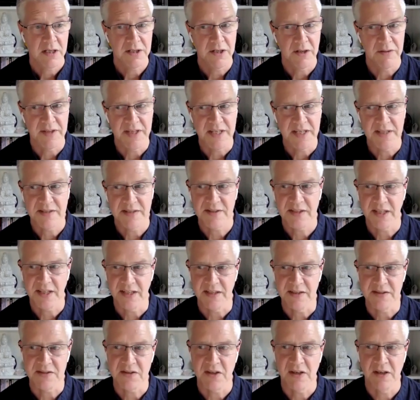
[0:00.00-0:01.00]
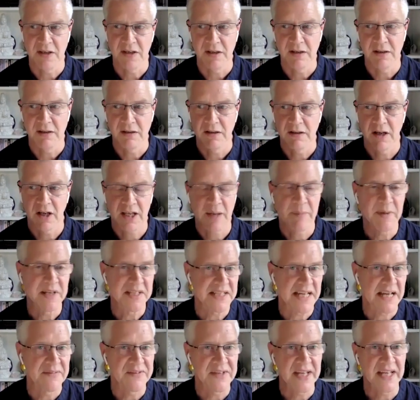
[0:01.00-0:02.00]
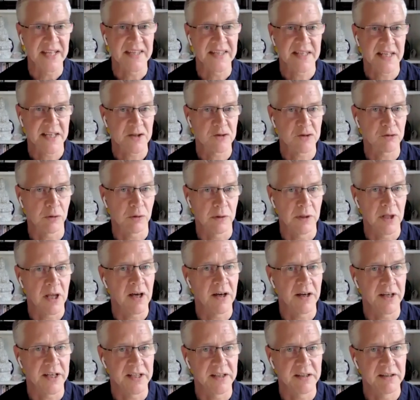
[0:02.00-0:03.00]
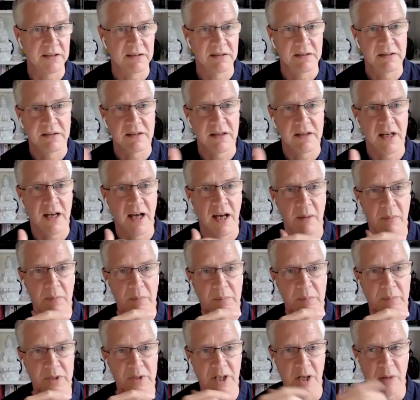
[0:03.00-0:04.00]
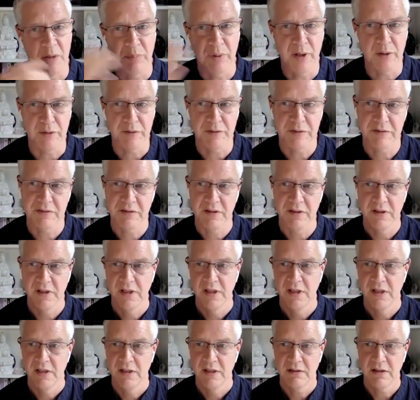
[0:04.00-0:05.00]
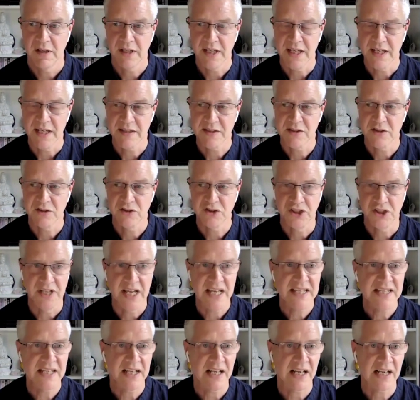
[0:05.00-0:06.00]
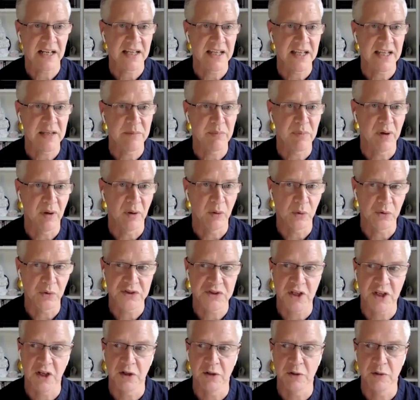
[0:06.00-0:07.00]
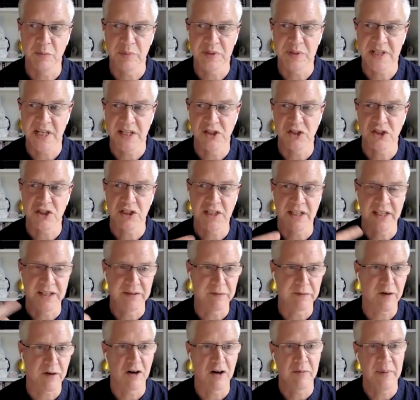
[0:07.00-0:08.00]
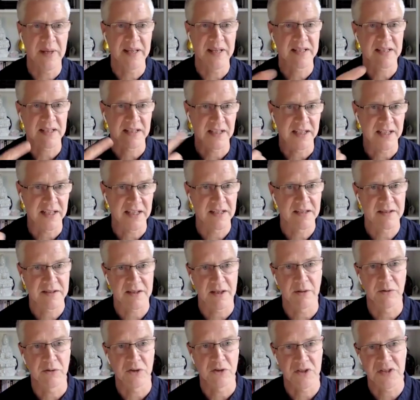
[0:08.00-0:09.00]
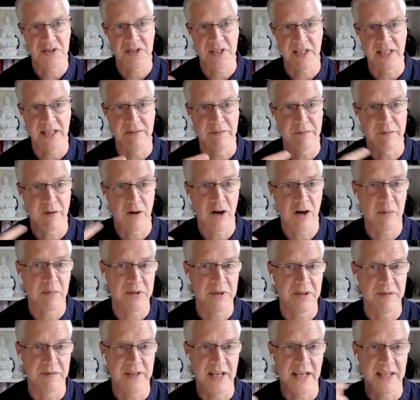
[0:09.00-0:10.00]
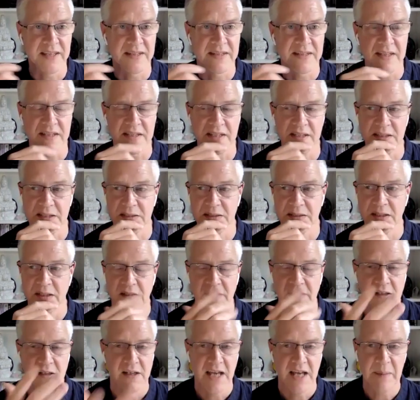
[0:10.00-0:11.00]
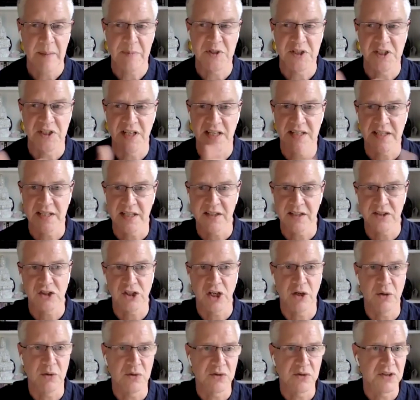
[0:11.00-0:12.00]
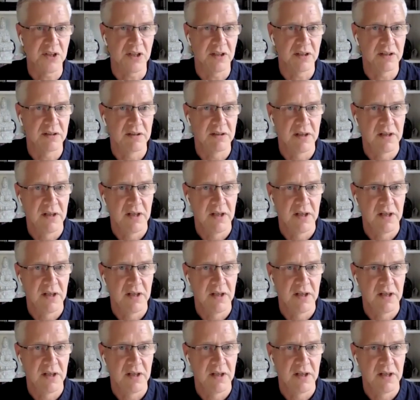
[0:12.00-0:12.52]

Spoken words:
you know, these things are coming down the ancestral line, you know, both I guess genetically, but also potentially environmentally. So just the environment of the ancestors, and epigenetics shows that